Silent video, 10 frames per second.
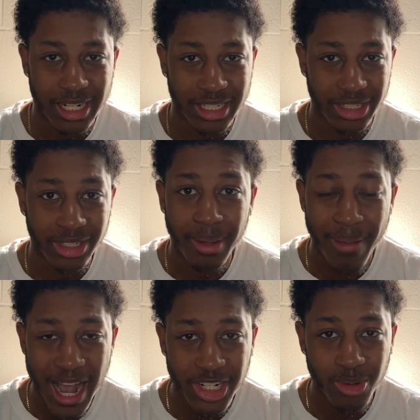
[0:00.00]
the
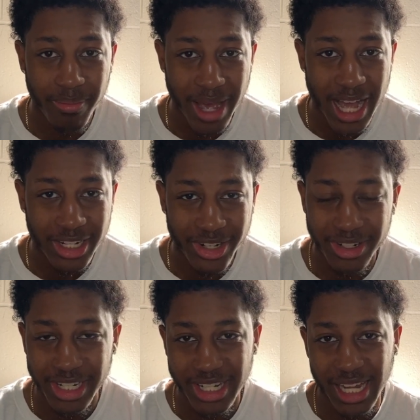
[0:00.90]
Magic were bad, so
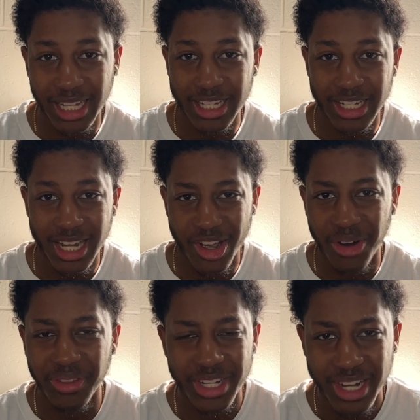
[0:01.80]
it's not like it's saying,
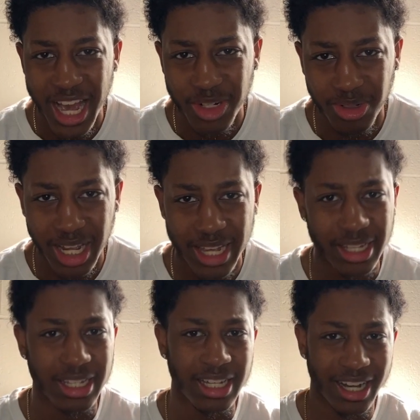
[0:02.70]
oh, the Jazz were like
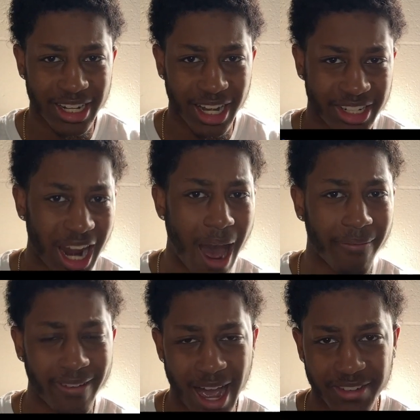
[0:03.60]
a top
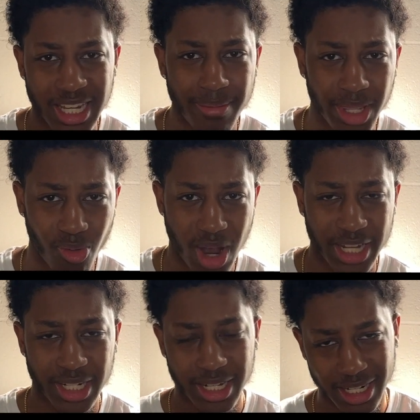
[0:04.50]
5 team in the
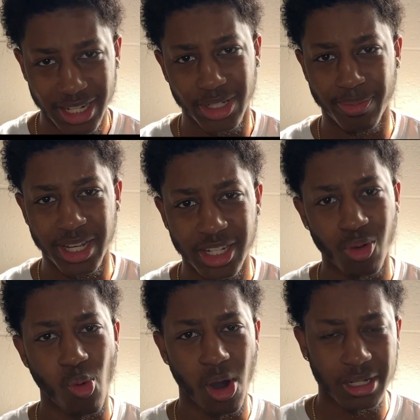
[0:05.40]
West and it was because
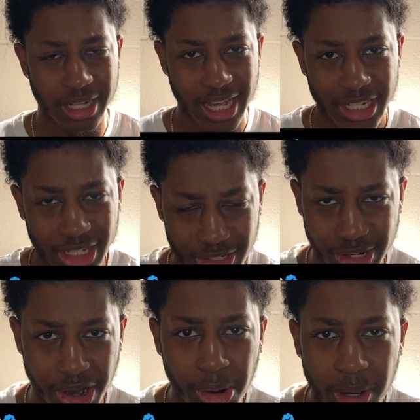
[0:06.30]
of Walker Kessler.
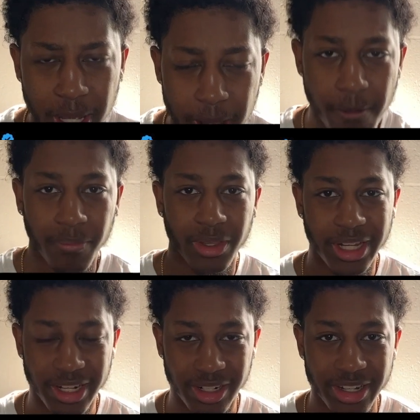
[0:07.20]
No.
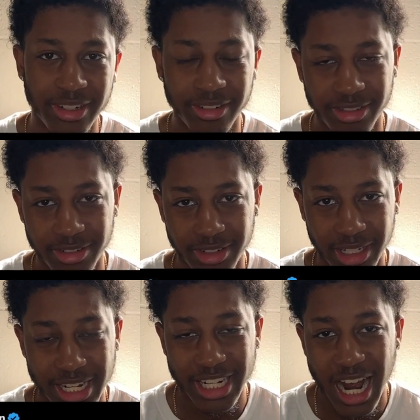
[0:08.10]
Your
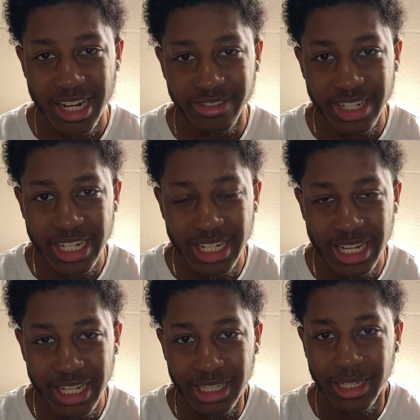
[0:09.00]
entire
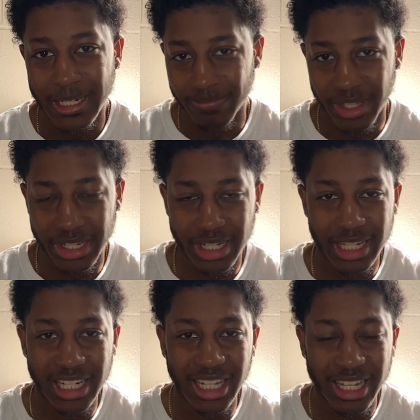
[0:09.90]
reasoning
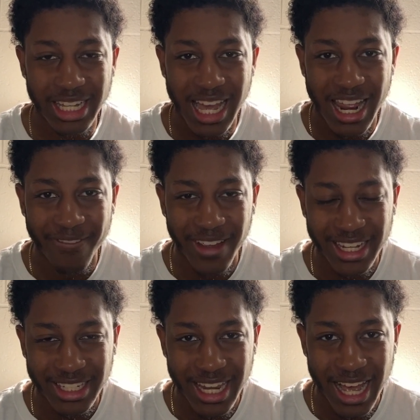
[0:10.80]
is looking at
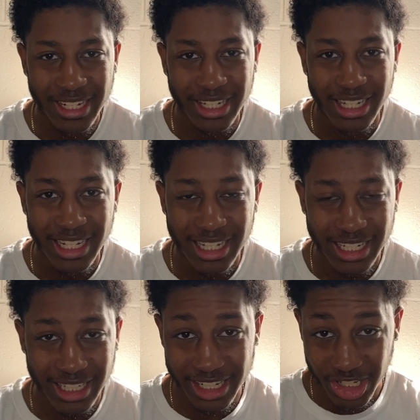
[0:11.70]
advanced stats.
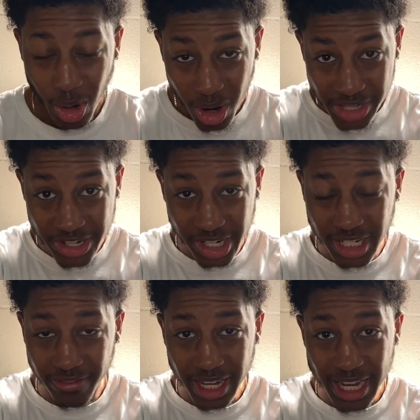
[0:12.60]
There's no other
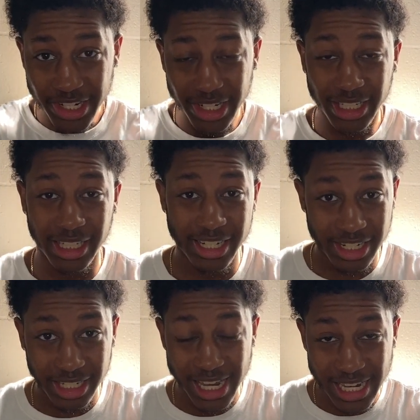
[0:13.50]
justification.
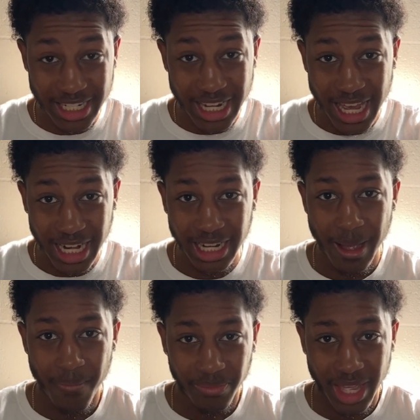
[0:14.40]
Literally, he said
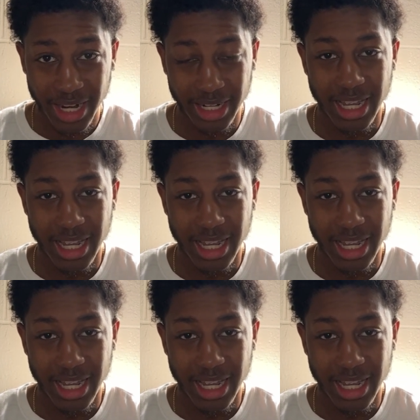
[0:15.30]
that